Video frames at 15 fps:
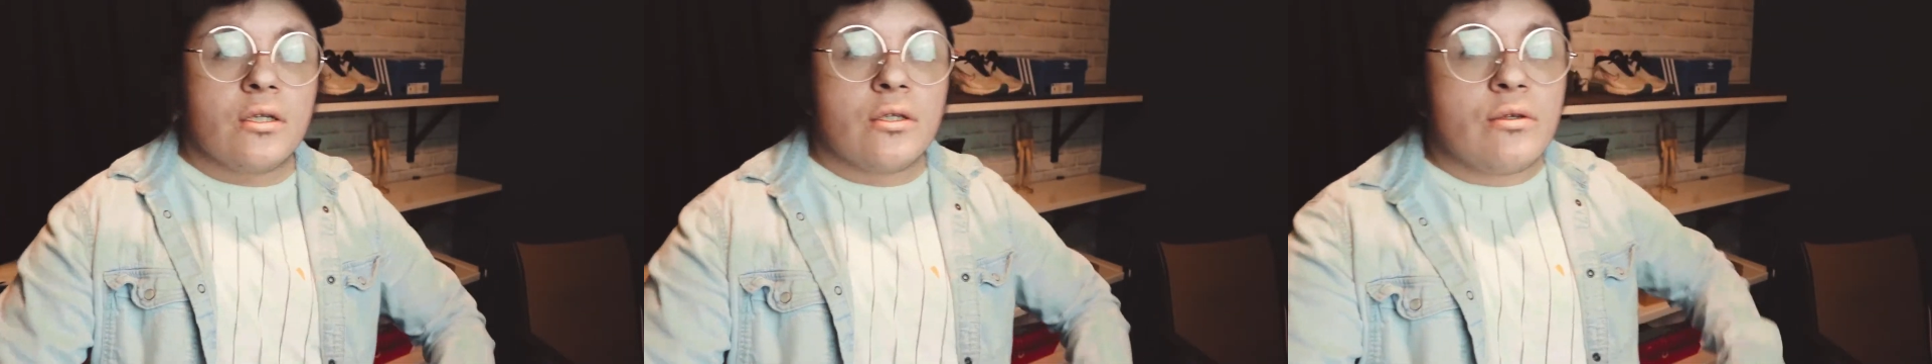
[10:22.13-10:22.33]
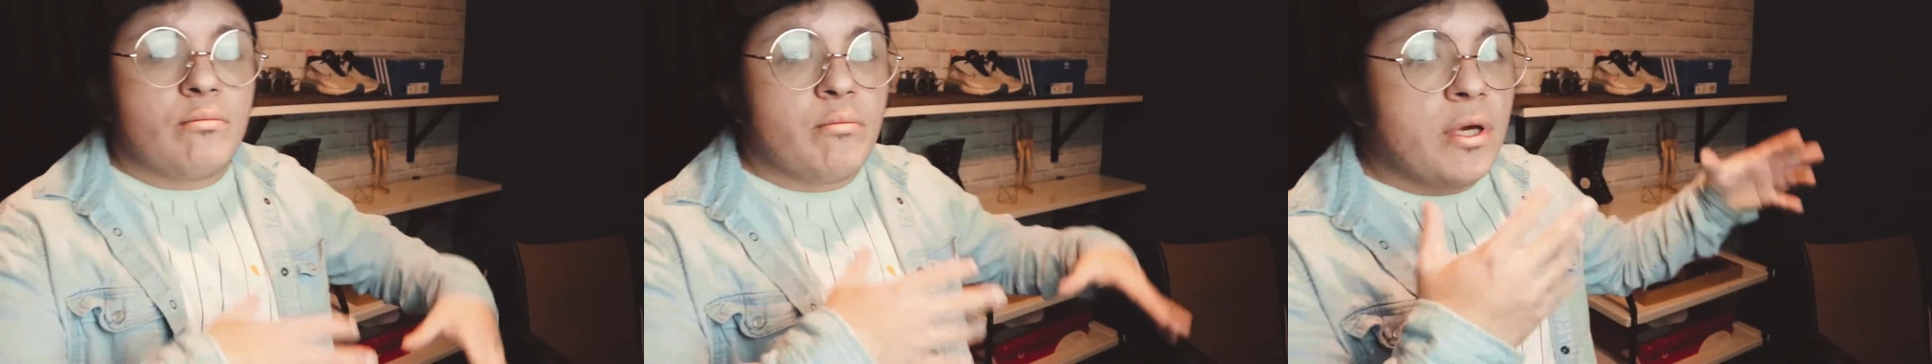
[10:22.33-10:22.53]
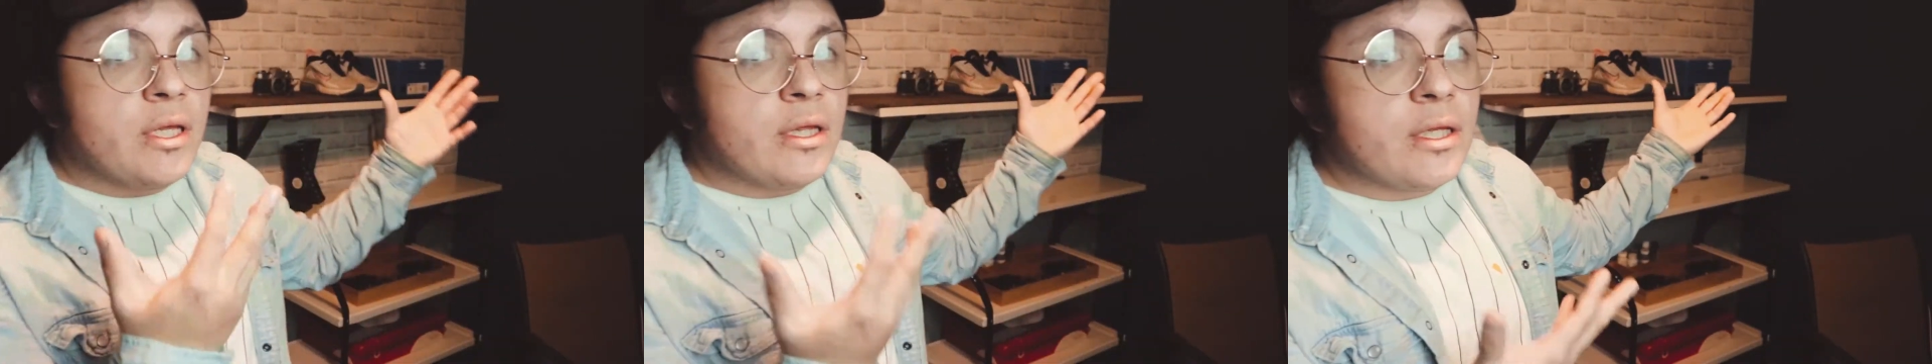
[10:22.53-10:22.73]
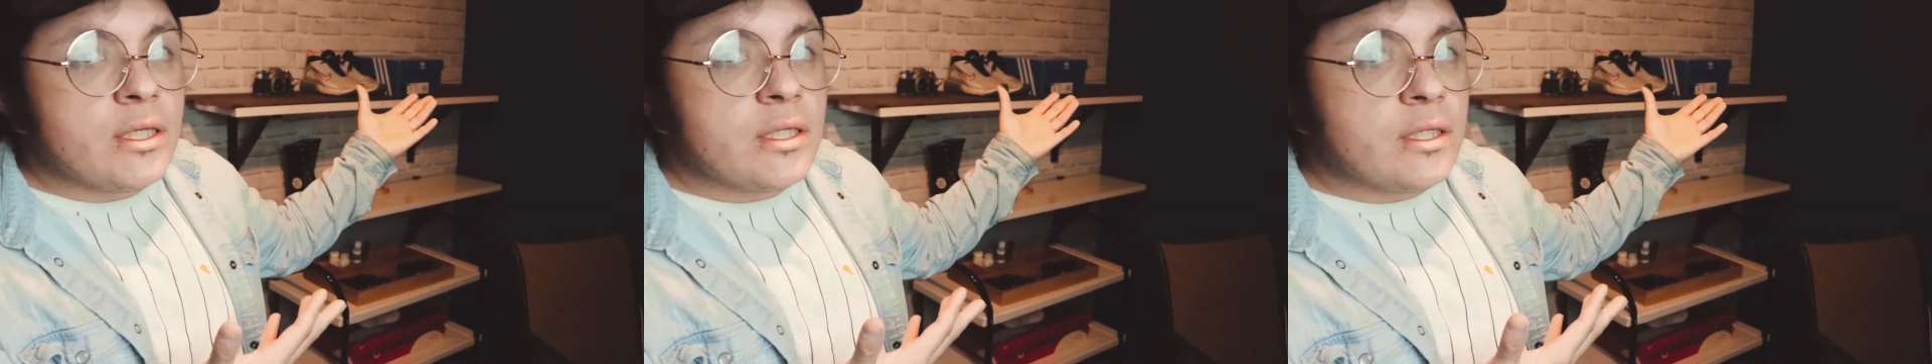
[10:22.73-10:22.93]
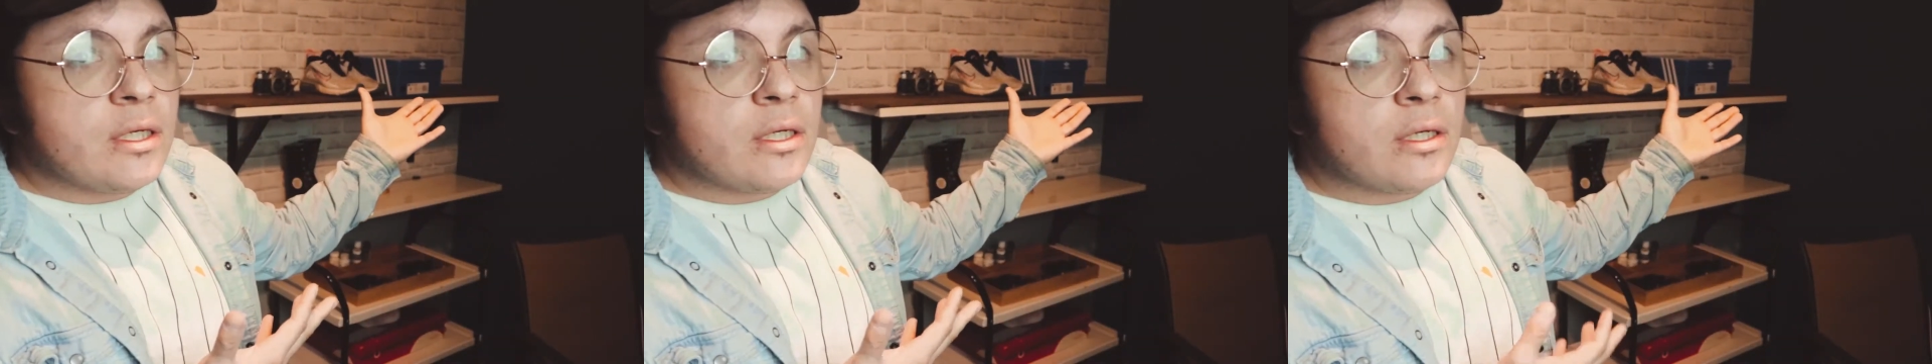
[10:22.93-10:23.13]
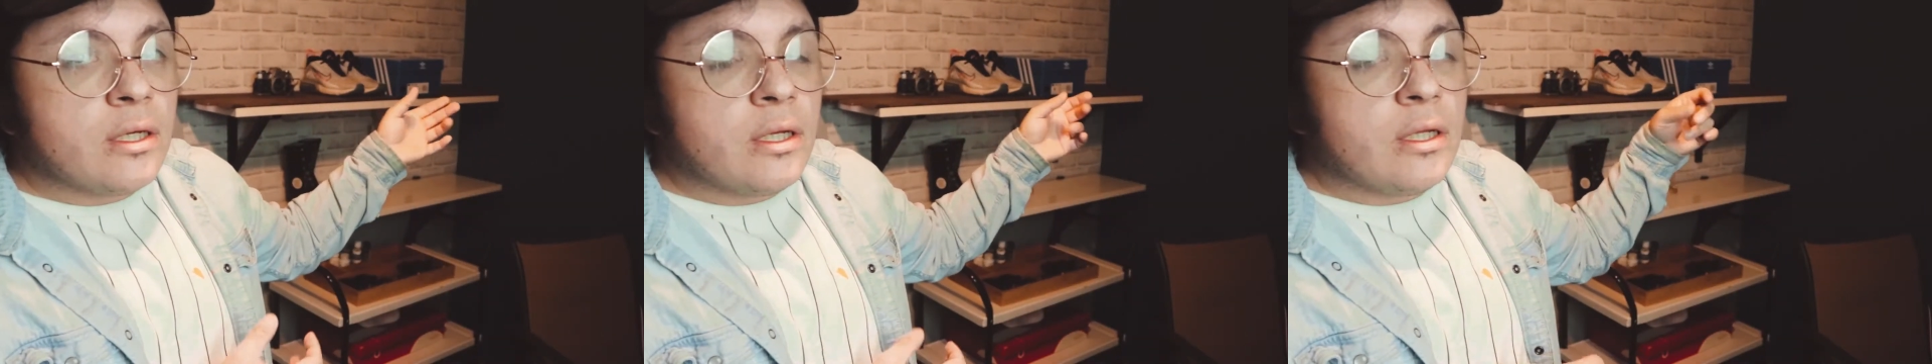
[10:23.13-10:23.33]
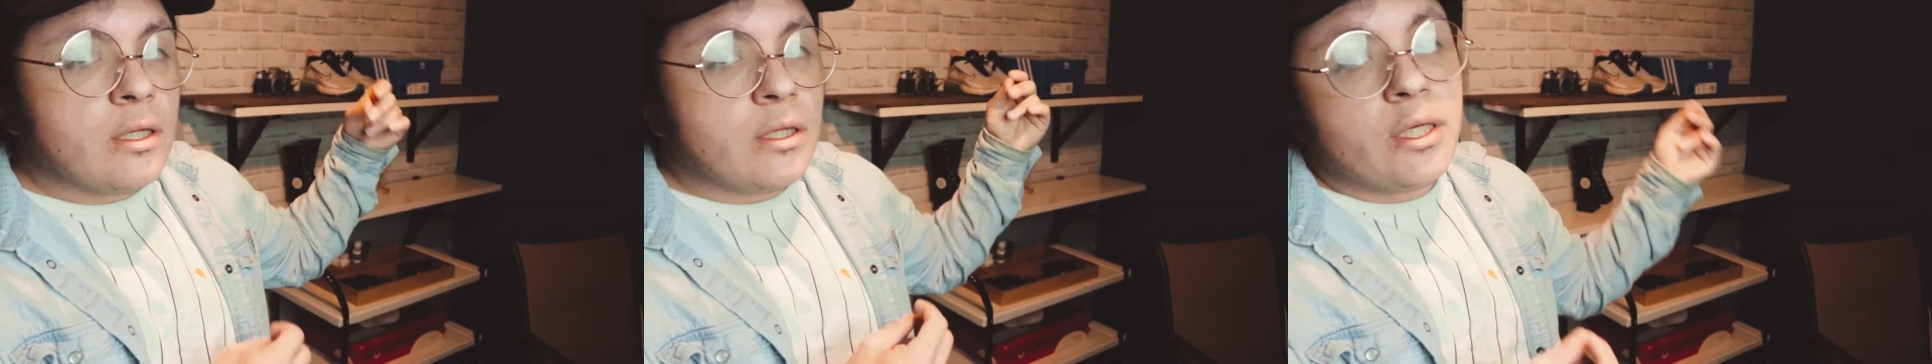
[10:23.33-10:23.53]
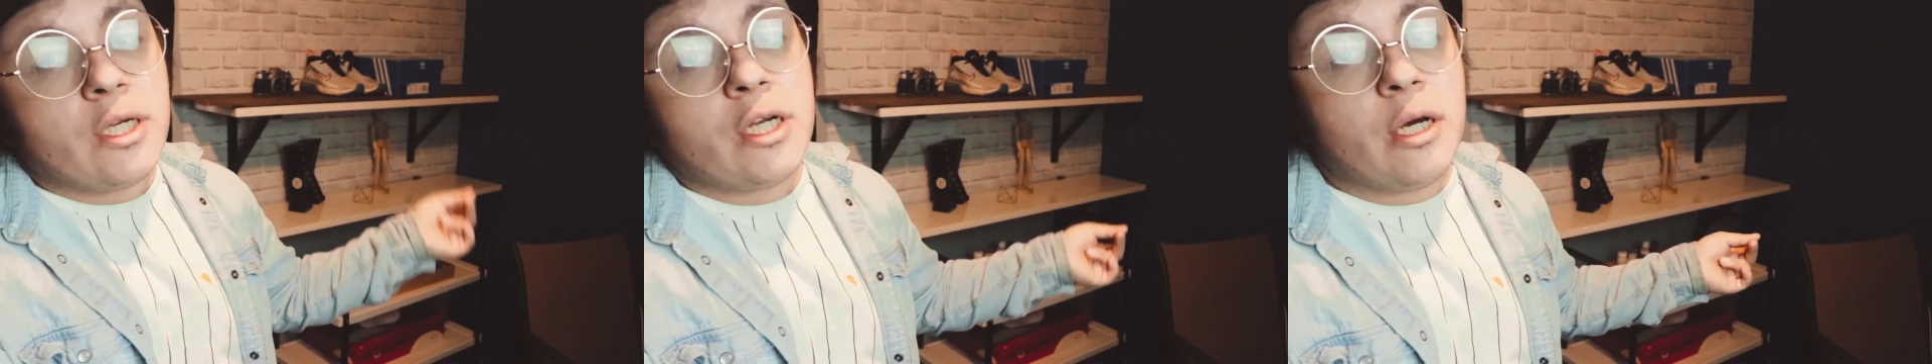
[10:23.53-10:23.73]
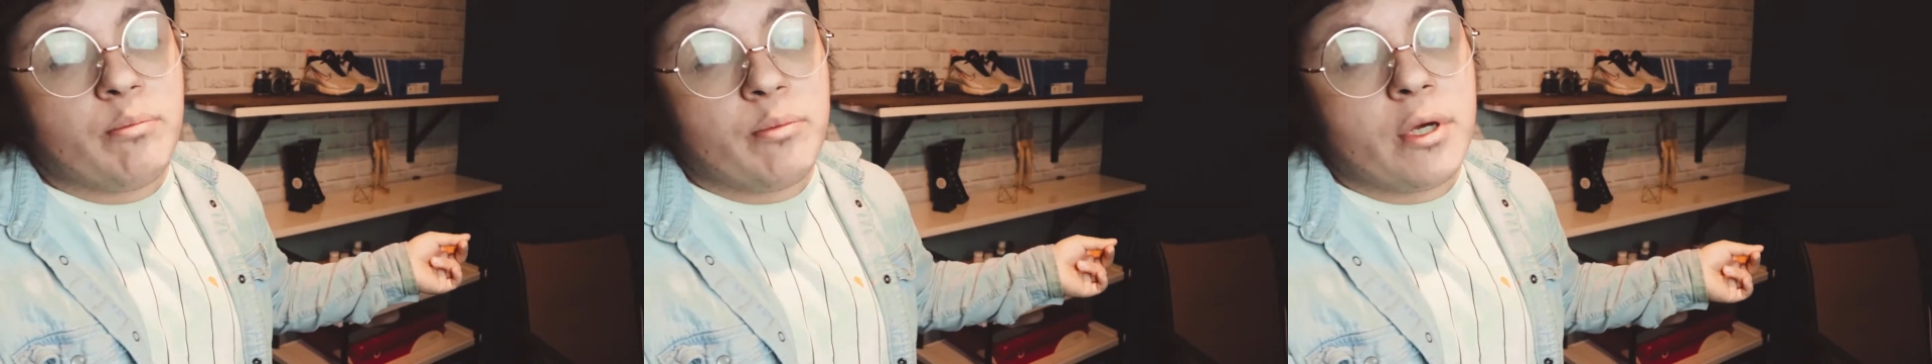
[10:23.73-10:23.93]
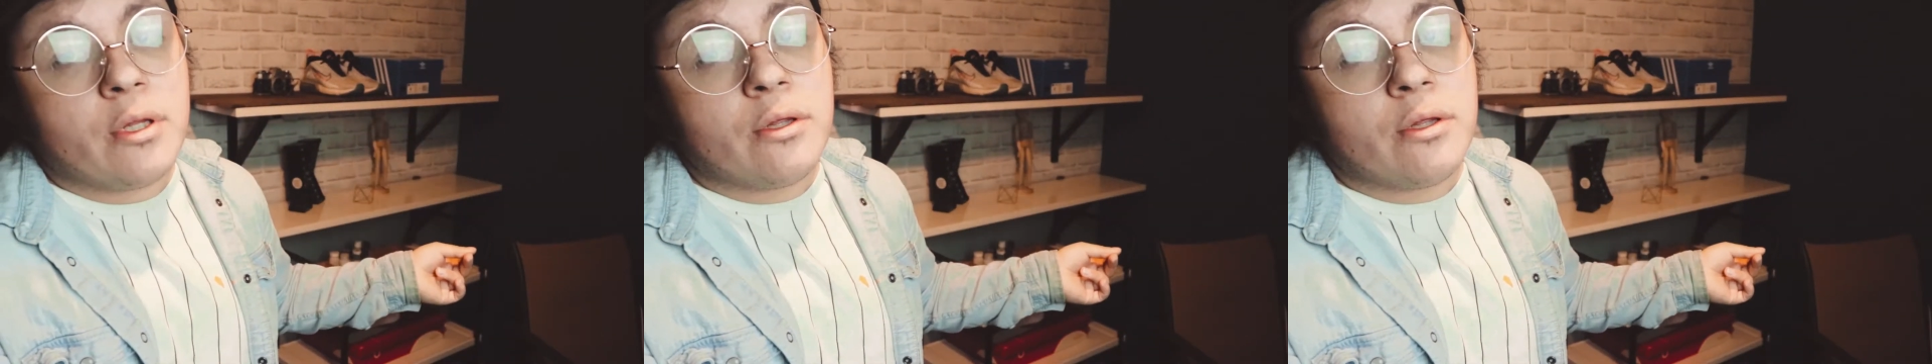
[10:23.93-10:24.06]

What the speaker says: to make this thing lit up